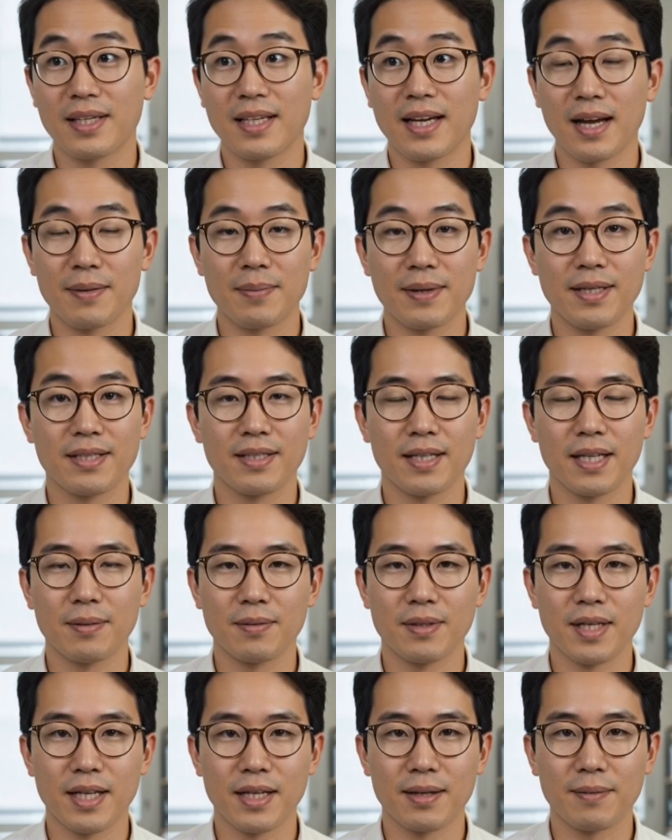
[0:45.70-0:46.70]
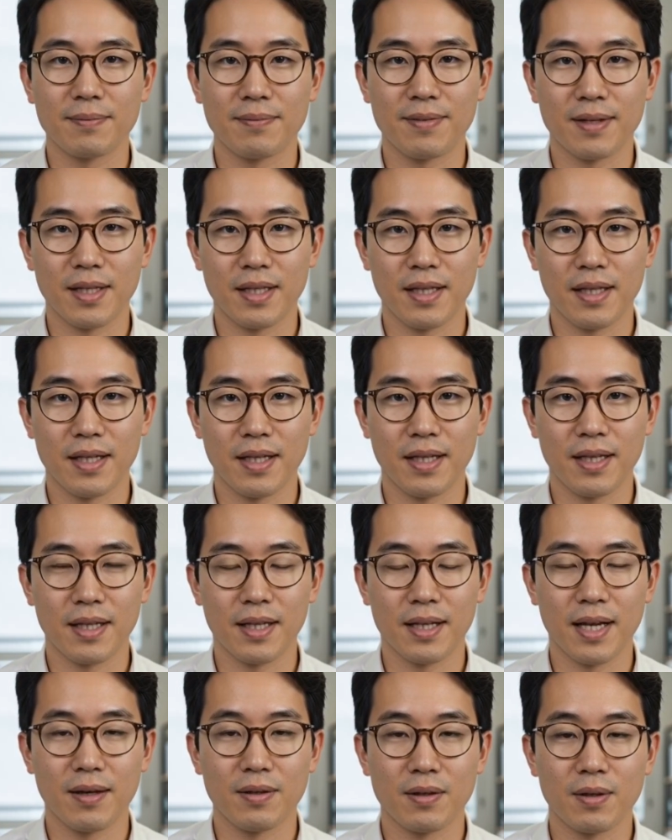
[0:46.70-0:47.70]
game at the same time.
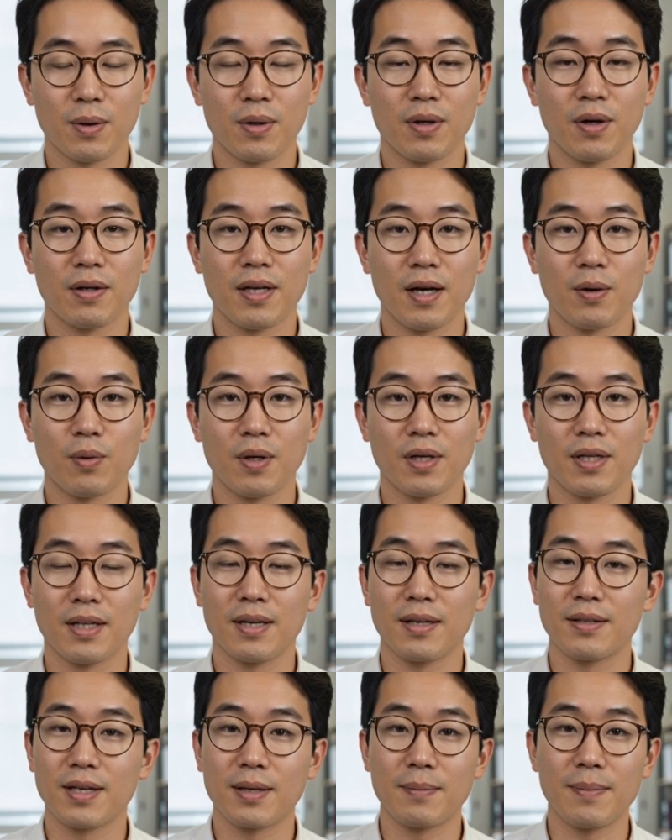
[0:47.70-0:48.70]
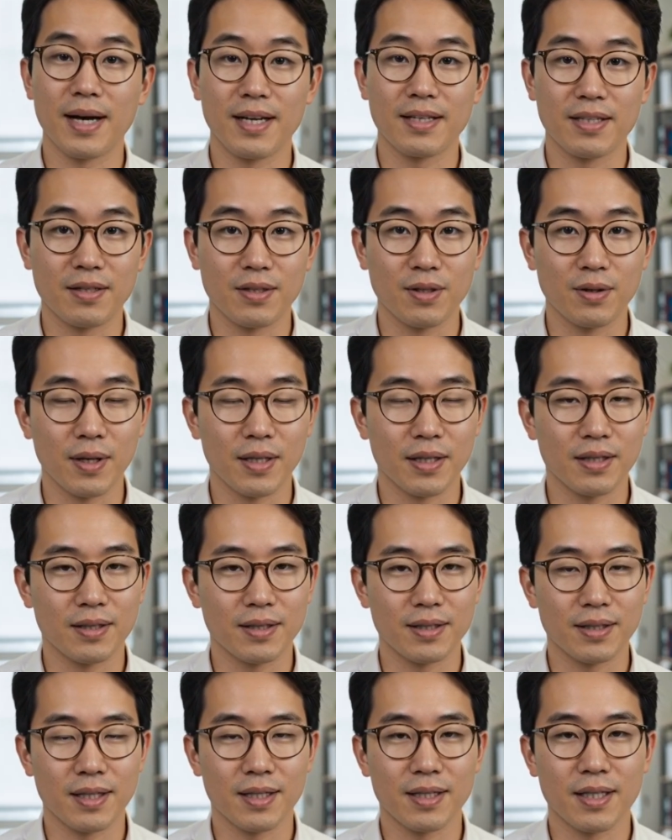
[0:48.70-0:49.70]
After doing all that work, it passed
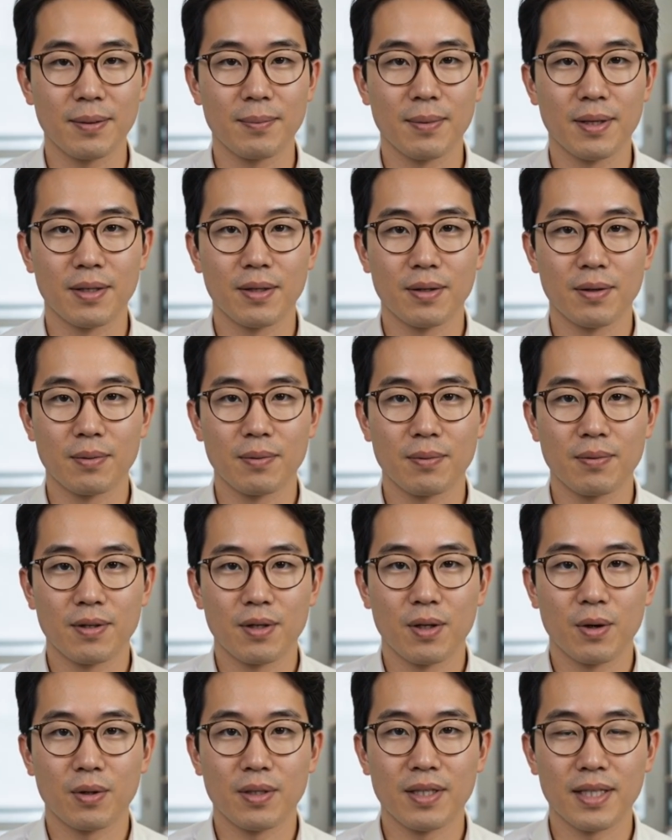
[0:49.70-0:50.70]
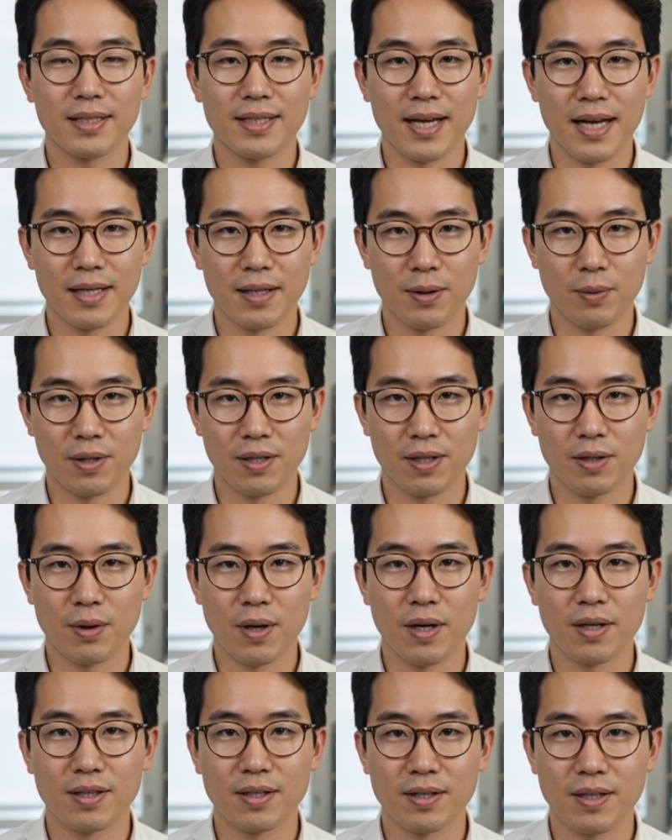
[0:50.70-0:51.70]
instructions to the GPU and told it exactly what to
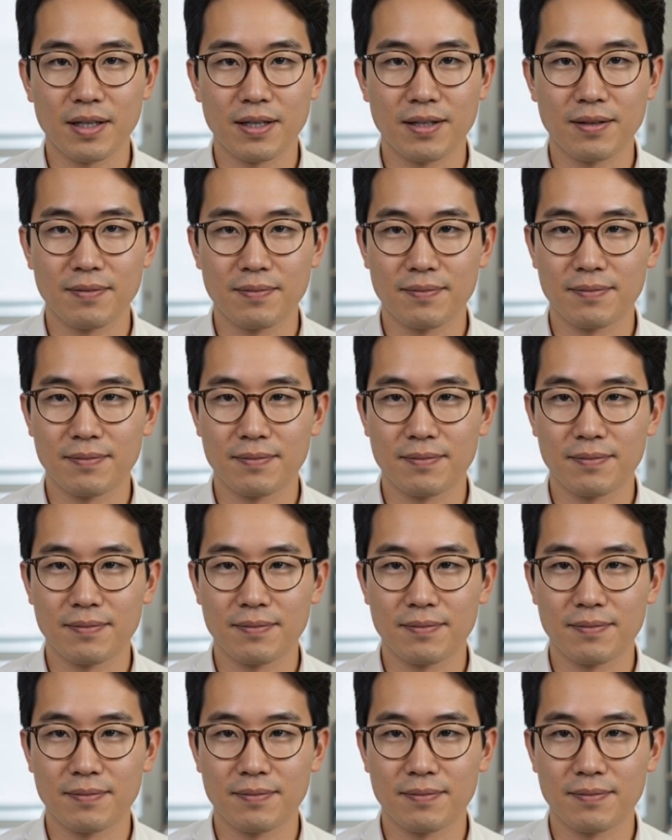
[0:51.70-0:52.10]
draw on screen.